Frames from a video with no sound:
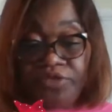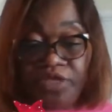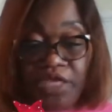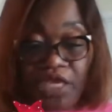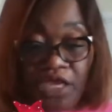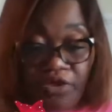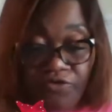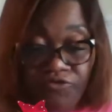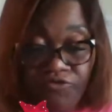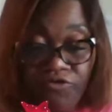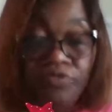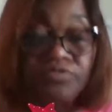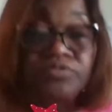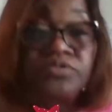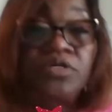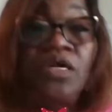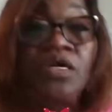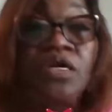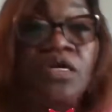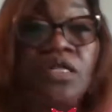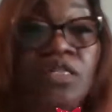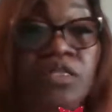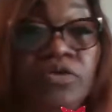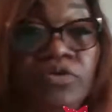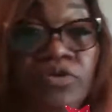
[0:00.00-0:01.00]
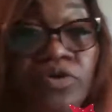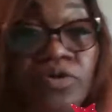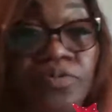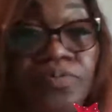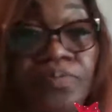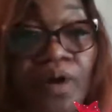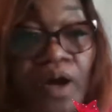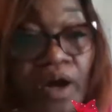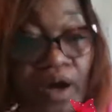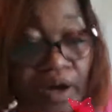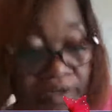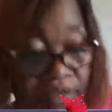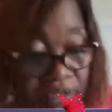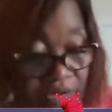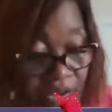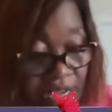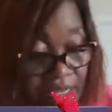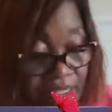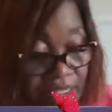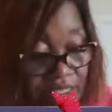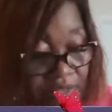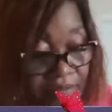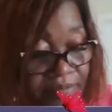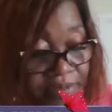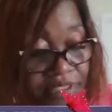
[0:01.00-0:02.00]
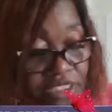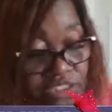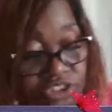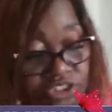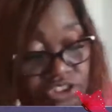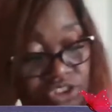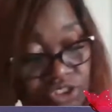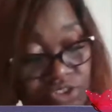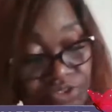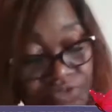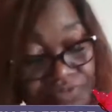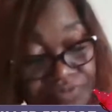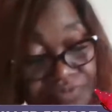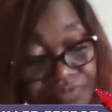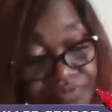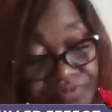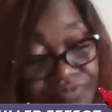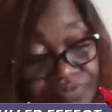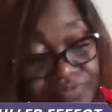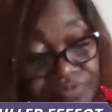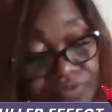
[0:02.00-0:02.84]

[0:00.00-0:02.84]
These groups include, but are not limited to,